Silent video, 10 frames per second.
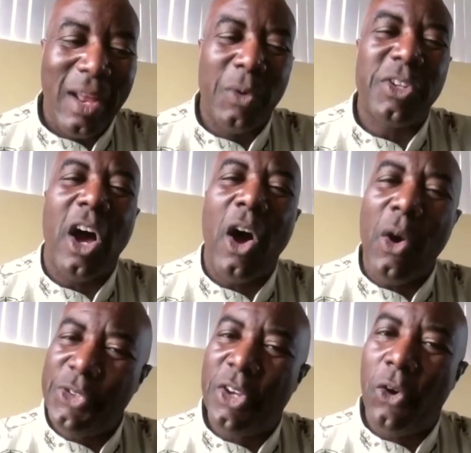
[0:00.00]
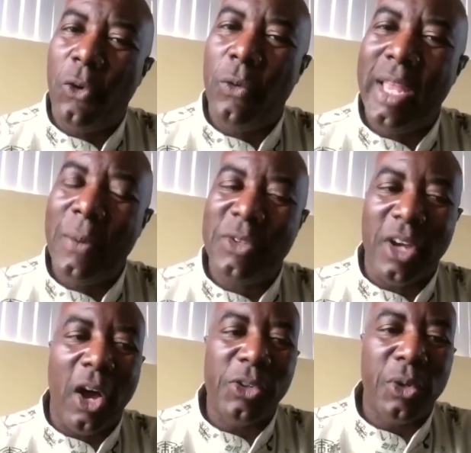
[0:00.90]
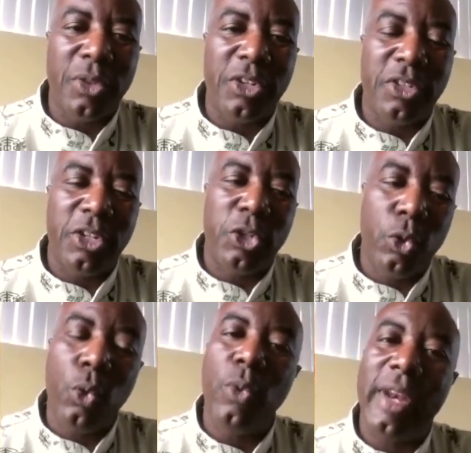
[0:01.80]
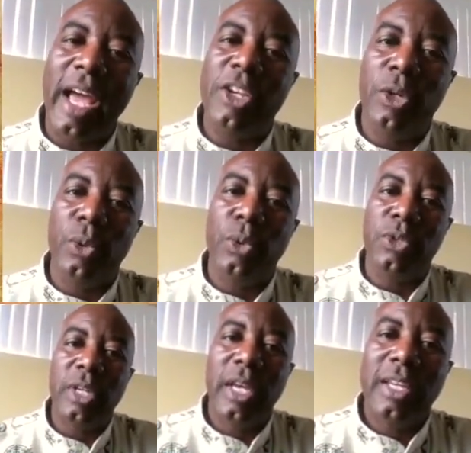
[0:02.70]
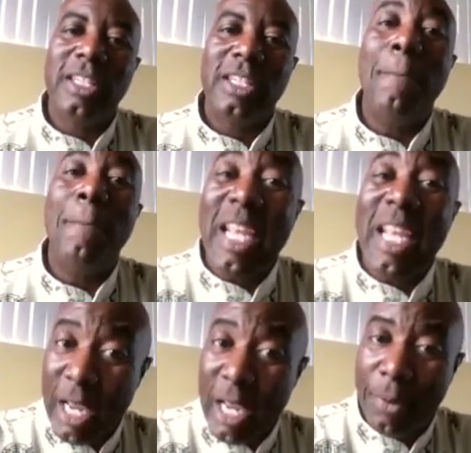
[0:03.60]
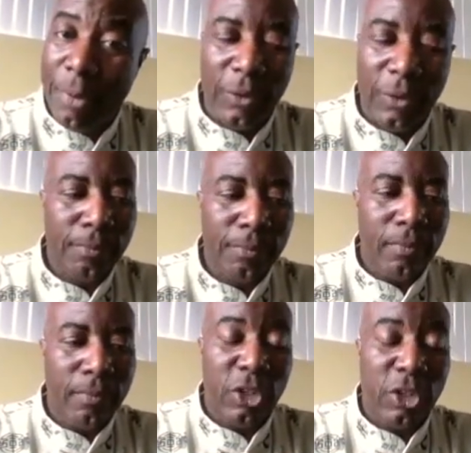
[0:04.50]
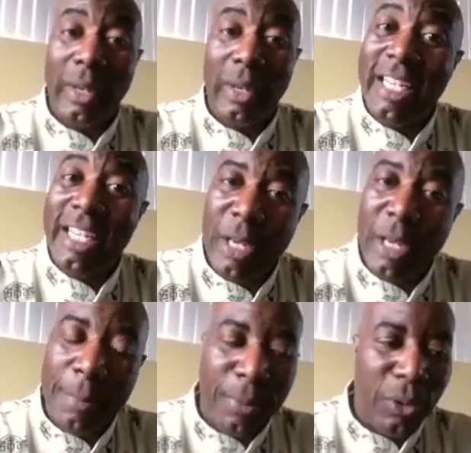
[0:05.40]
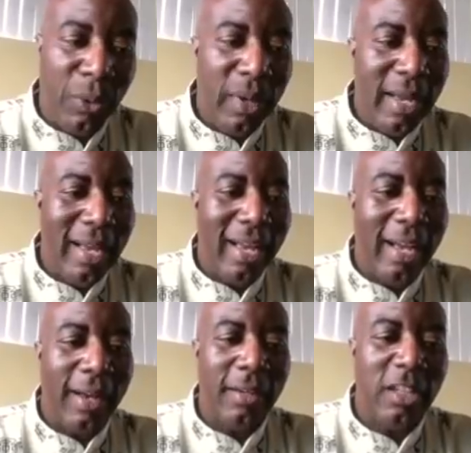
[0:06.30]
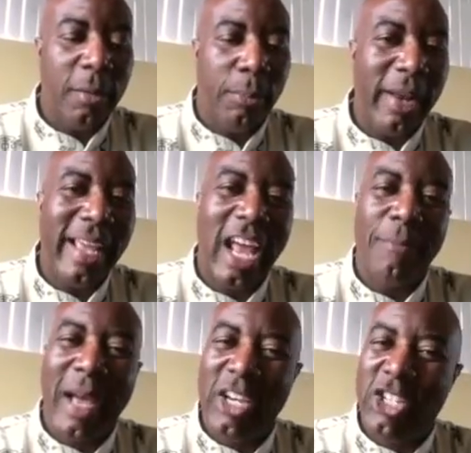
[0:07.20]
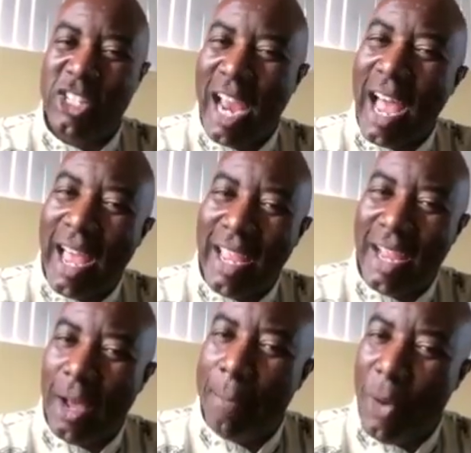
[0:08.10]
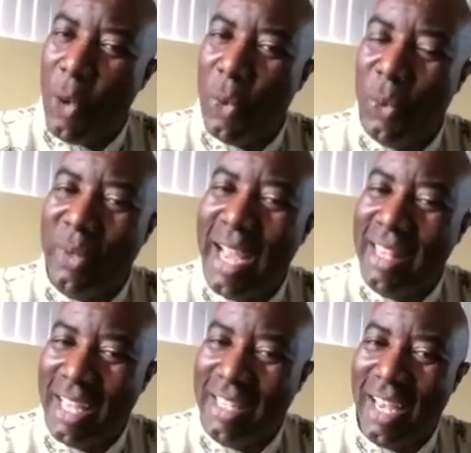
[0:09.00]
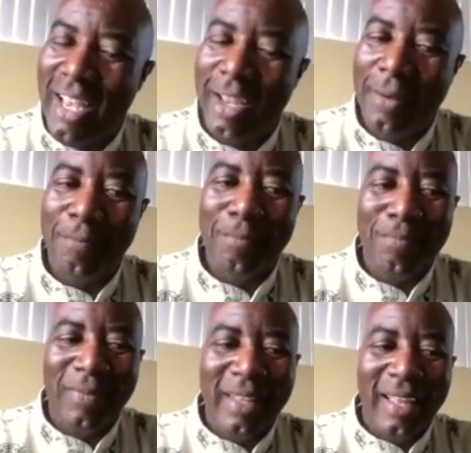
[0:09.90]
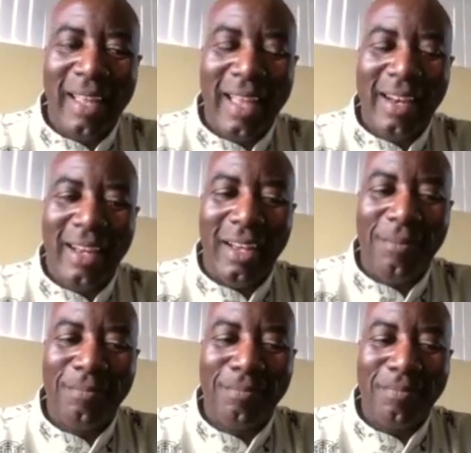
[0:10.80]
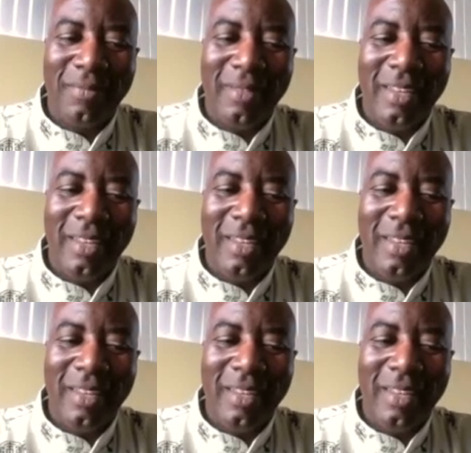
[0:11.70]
It was also the tool that I use to meet people, to relate to people, to break out of my shy mode at that time. And